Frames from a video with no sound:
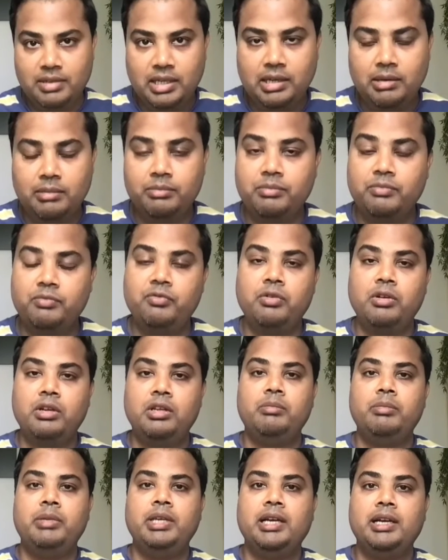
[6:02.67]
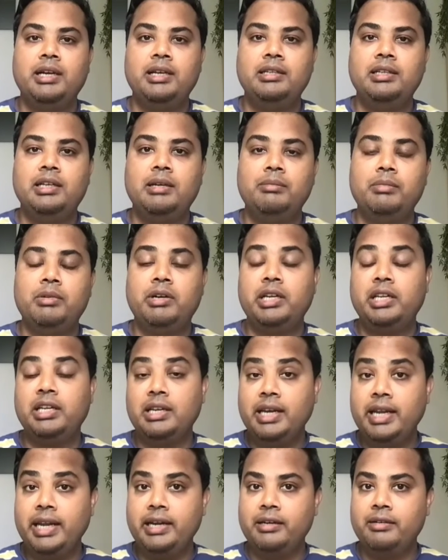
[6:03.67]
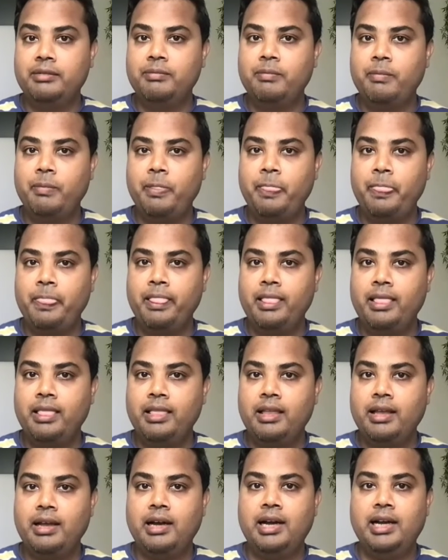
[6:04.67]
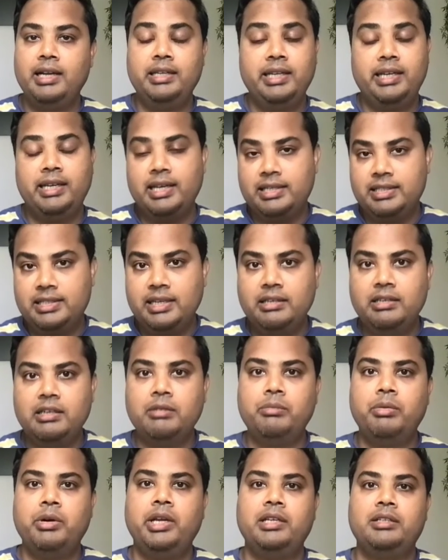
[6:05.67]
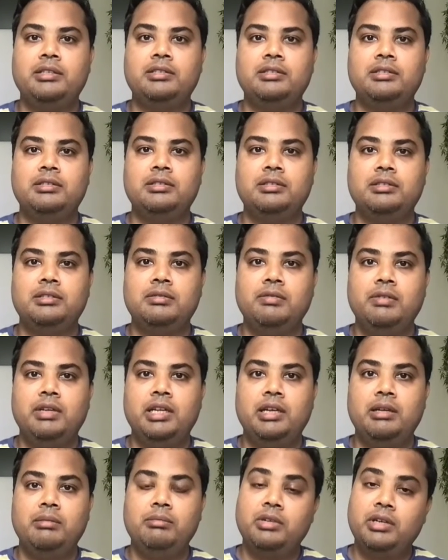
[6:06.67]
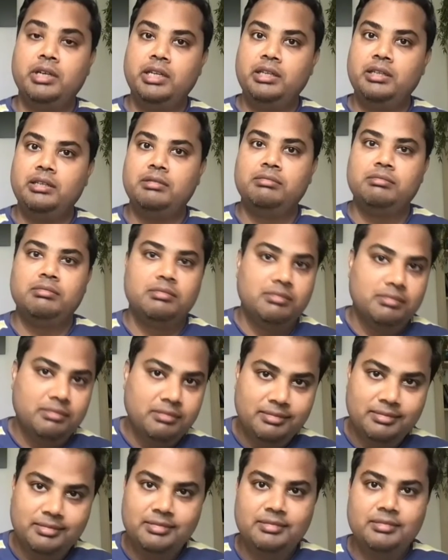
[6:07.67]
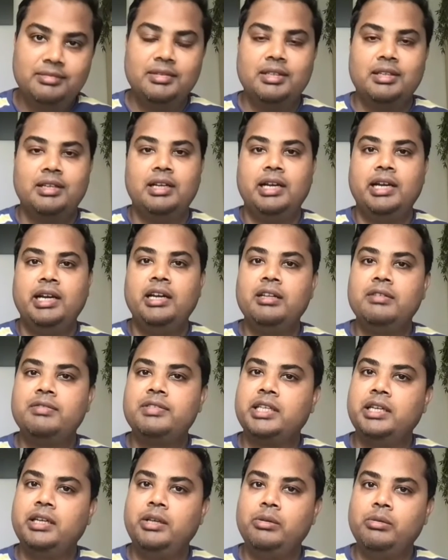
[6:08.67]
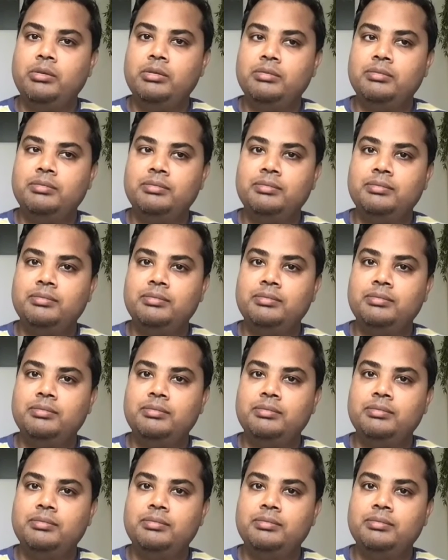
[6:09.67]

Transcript: I'm falling behind, I'm running late. I take extended breaks when I'm running ahead of schedule.